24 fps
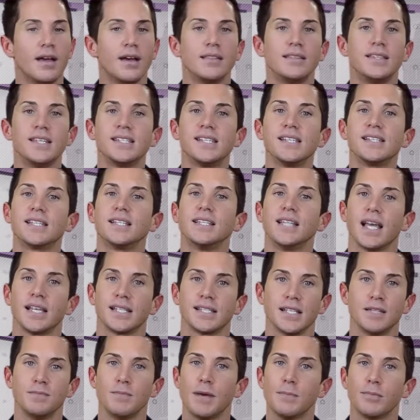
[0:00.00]
This is a
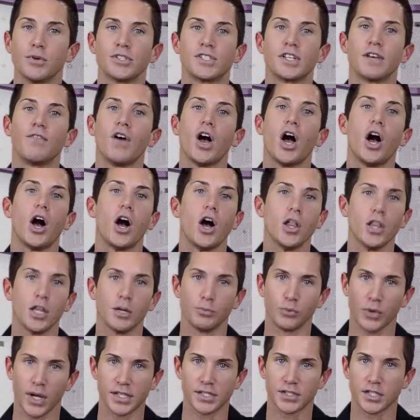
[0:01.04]
lesson members of all
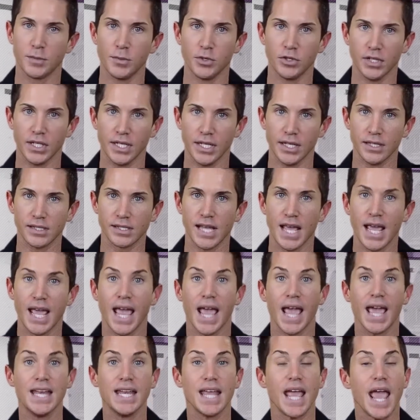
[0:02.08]
oppressed communities
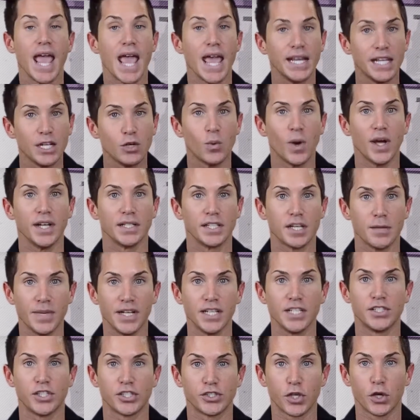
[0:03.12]
and anyone
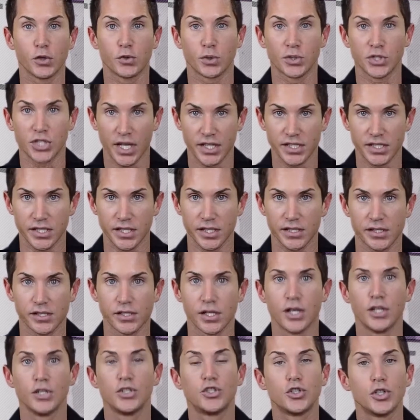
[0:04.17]
committed to social justice
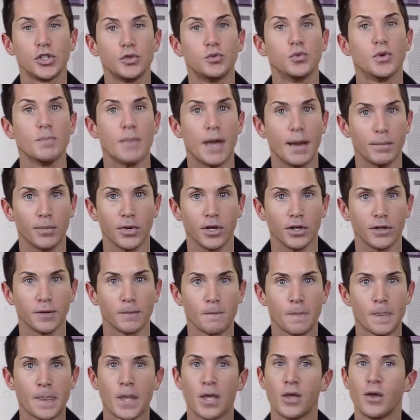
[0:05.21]
should remember.
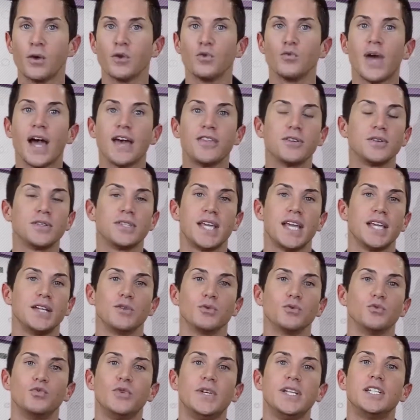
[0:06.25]
Rather than
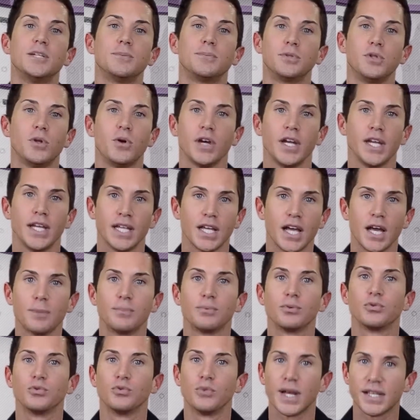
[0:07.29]
redeploying
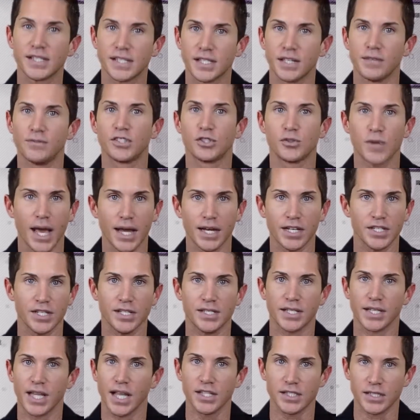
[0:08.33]
oppressive strategies
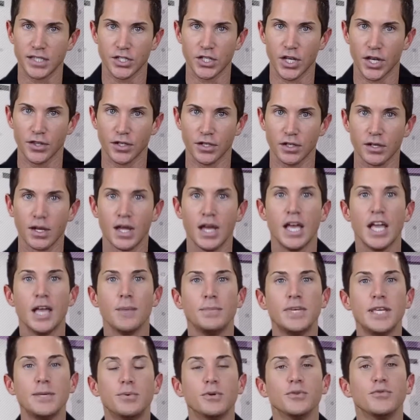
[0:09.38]
against each other,
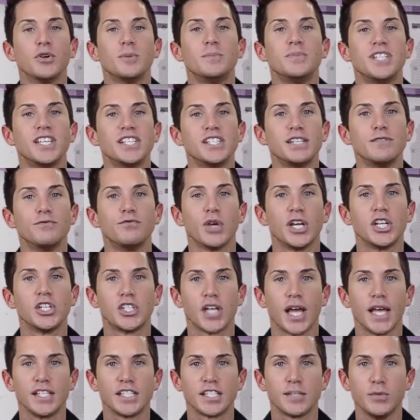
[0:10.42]
people from
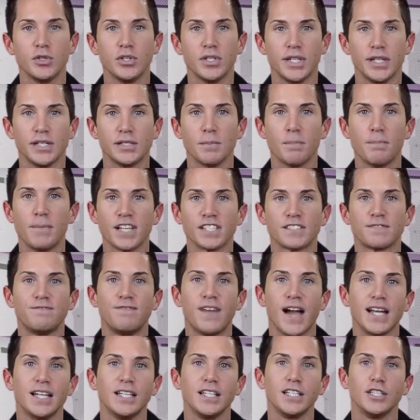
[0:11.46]
disenfranchised communities must
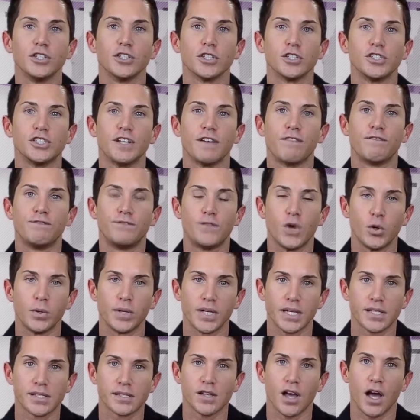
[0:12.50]
finally learn to
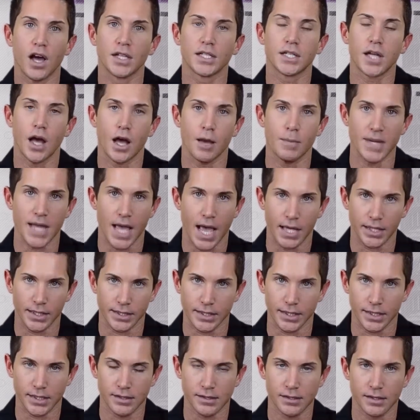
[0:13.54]
focus on
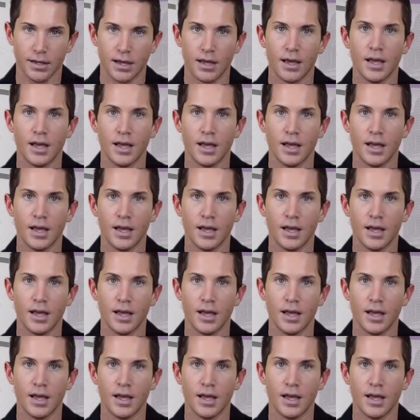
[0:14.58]
commonalities.